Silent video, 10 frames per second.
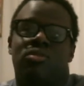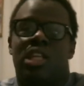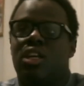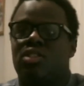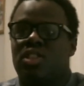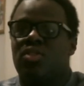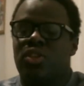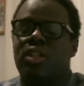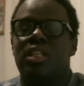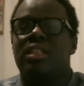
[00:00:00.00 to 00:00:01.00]
they
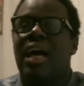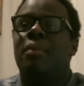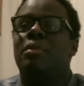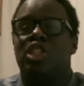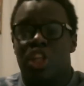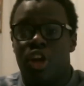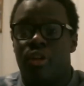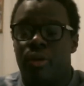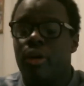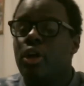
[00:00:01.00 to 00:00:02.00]
severely damaged
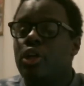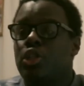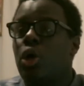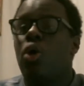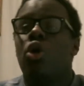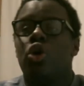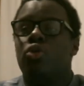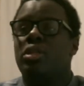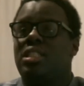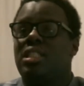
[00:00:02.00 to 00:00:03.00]
another. So
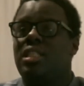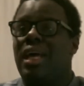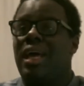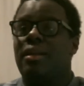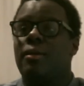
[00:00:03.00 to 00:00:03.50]
we see that